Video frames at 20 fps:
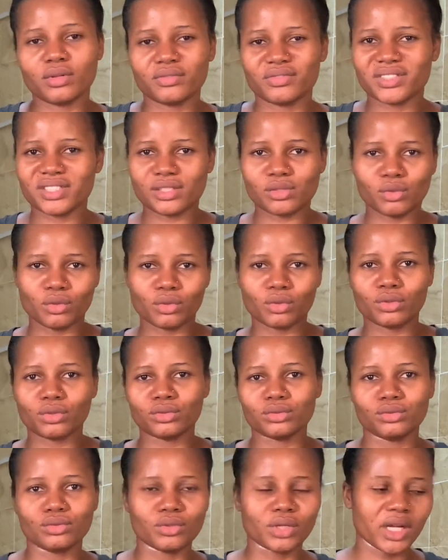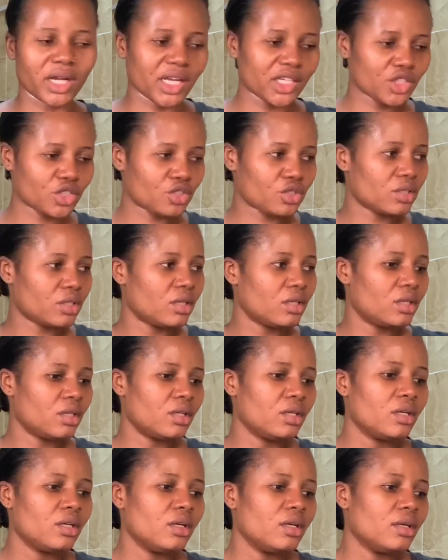of this whole no cash.
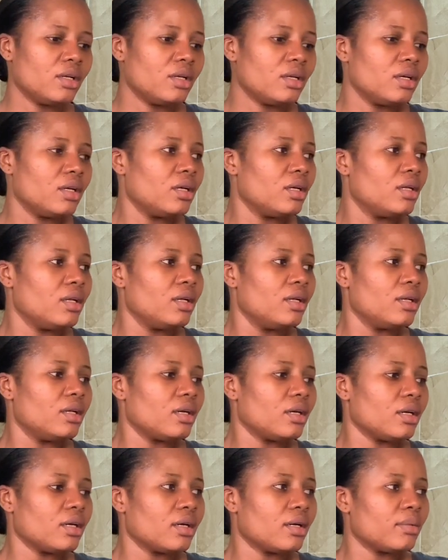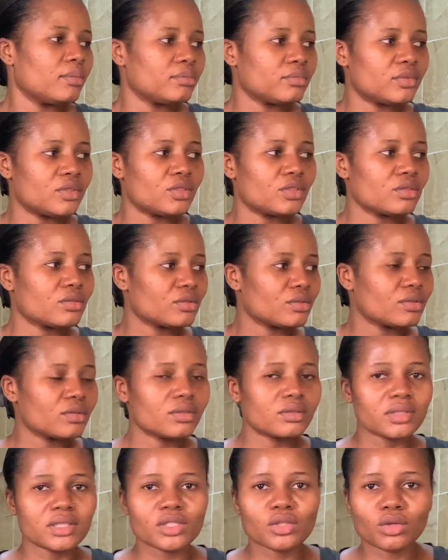
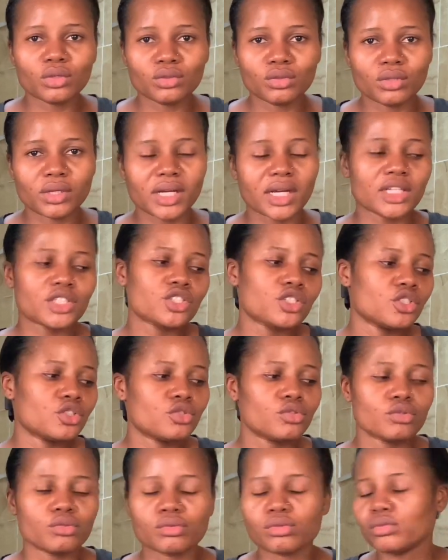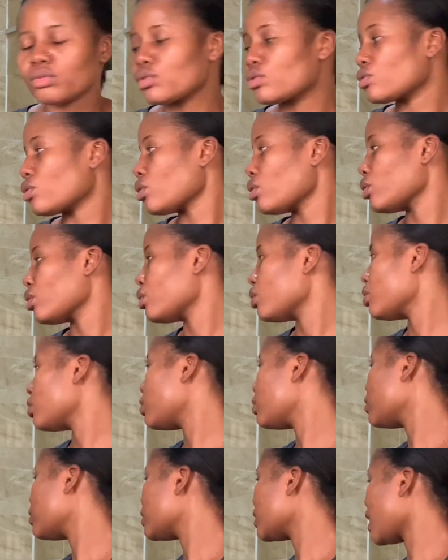This whole no cash issue.
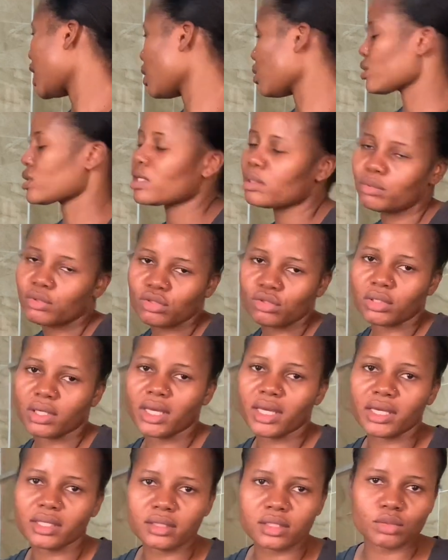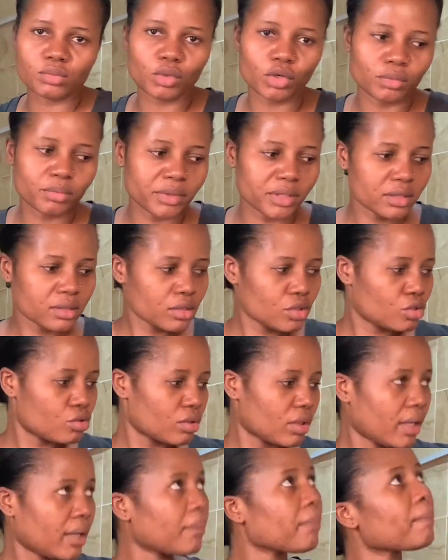So yeah, I was able to get small beans
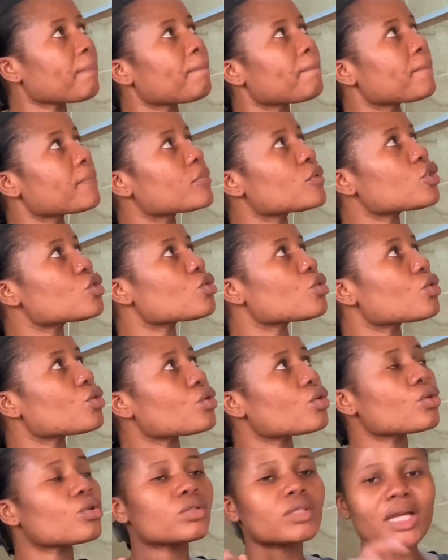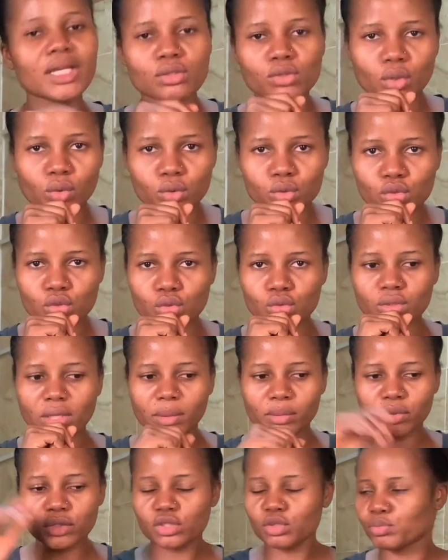today. So that's what I want to do. And
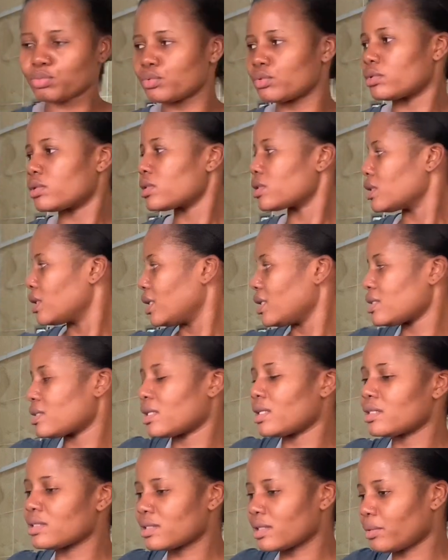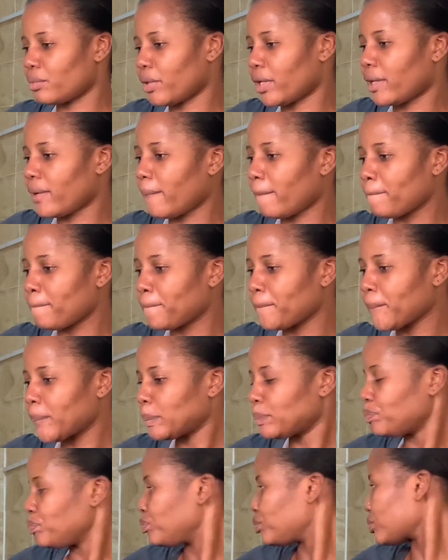I'm going to put these things away
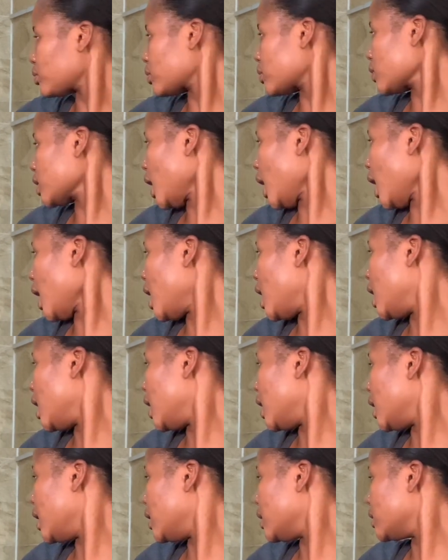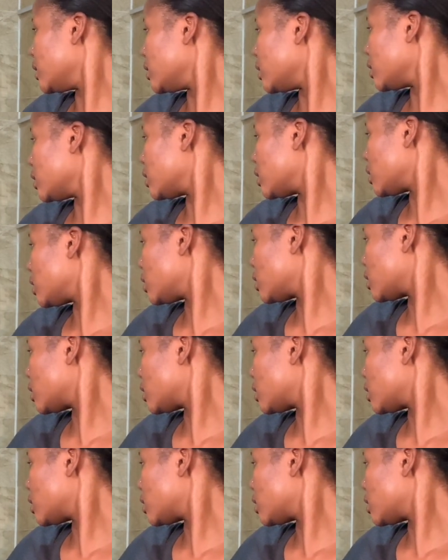and